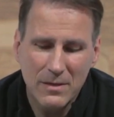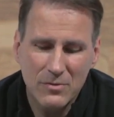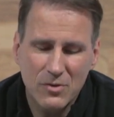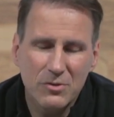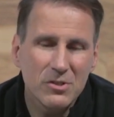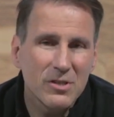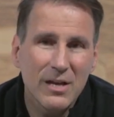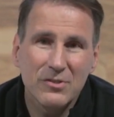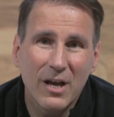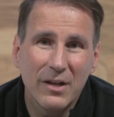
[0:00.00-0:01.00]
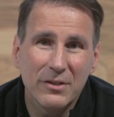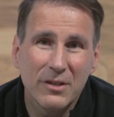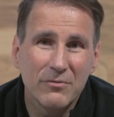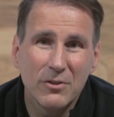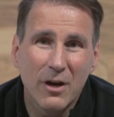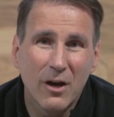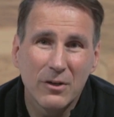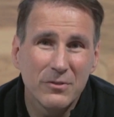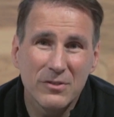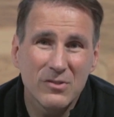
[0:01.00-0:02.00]
And so just ask God to give you a
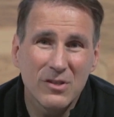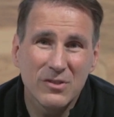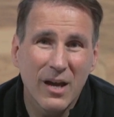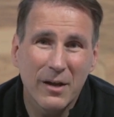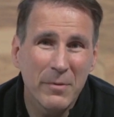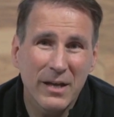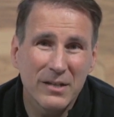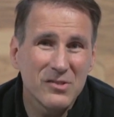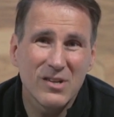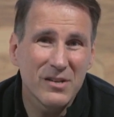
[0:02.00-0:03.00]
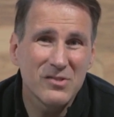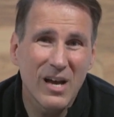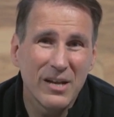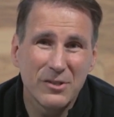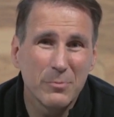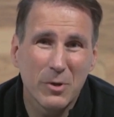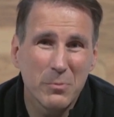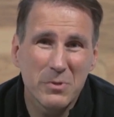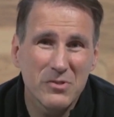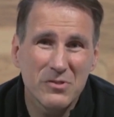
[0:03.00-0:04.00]
heart that says, God, I'm not going to set aside your
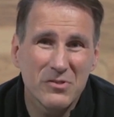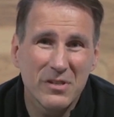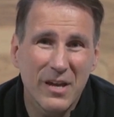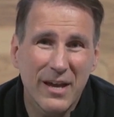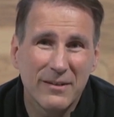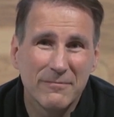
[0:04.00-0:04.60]
purposes today.